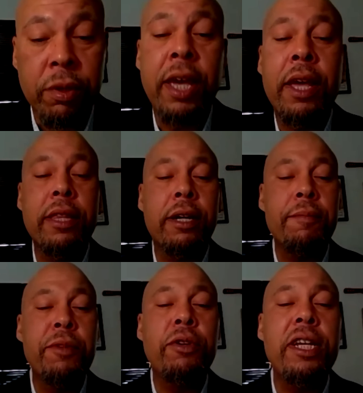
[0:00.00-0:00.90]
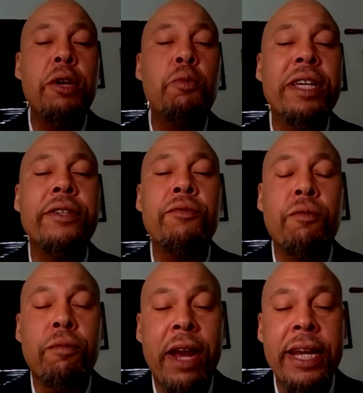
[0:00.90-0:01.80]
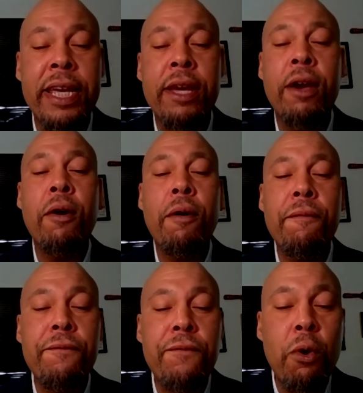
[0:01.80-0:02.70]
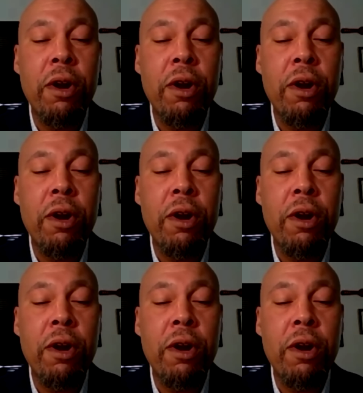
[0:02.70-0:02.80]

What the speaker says: The community wasn't ready for